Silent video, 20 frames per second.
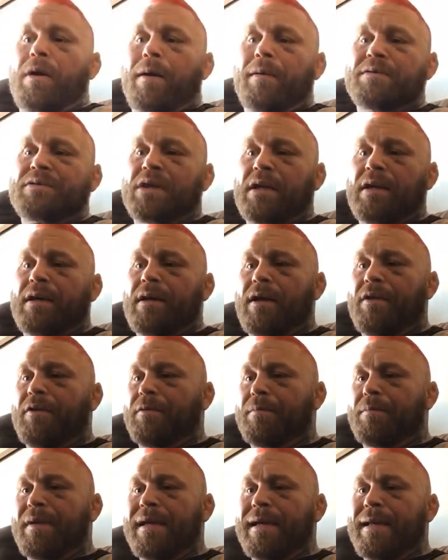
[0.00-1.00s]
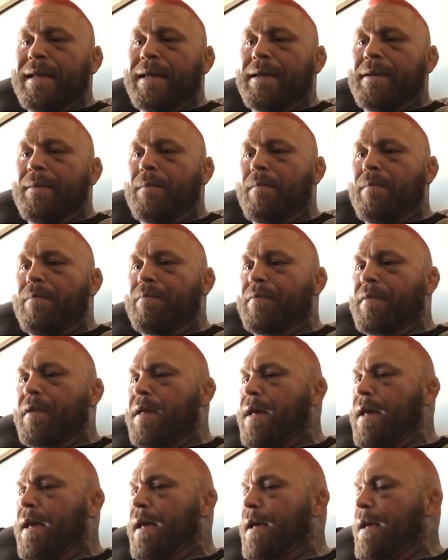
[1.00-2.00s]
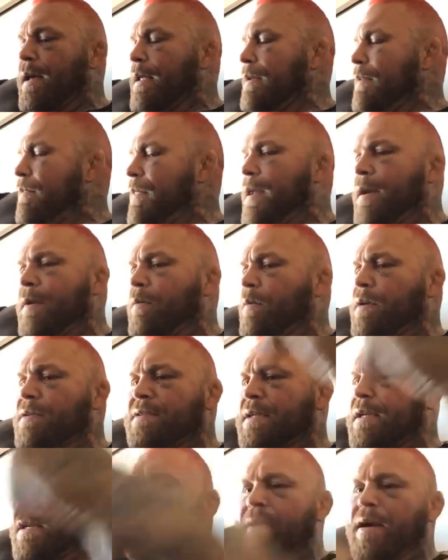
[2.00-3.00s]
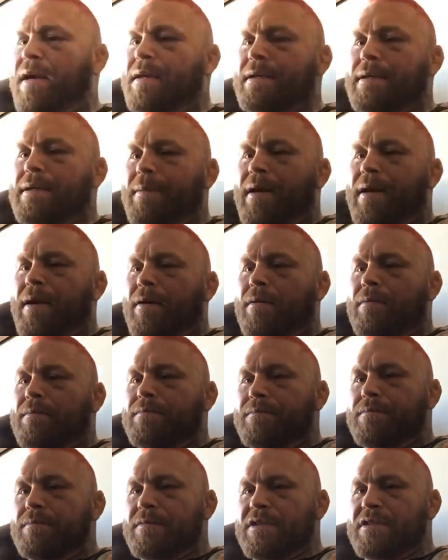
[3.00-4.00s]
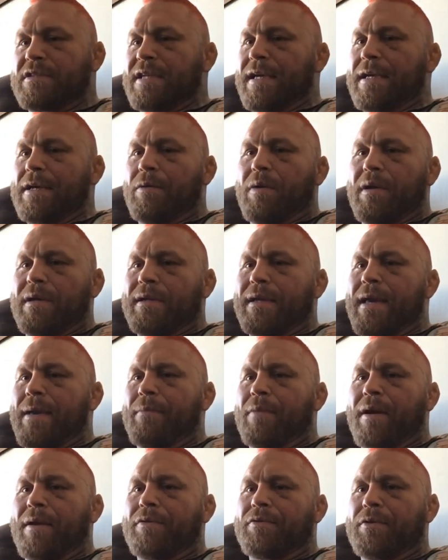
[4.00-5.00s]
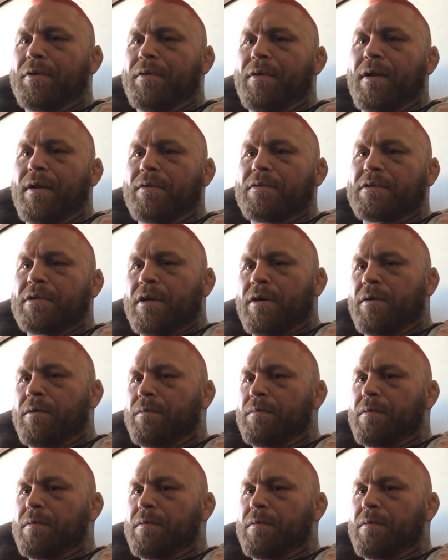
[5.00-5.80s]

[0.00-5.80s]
I was on another meeting, and then it wasn't in my email. The second one came right through, though, so.